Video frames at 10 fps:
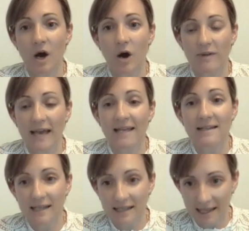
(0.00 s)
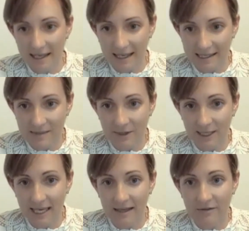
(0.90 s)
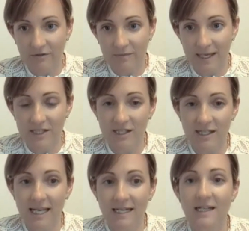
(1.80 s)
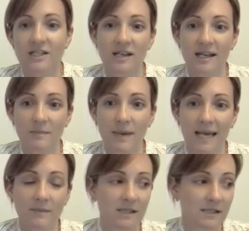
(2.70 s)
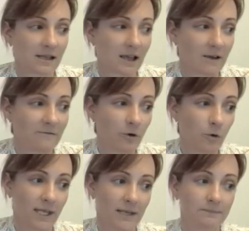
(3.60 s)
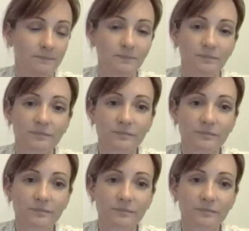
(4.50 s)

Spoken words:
of handling their customer account information and initiating payments for them.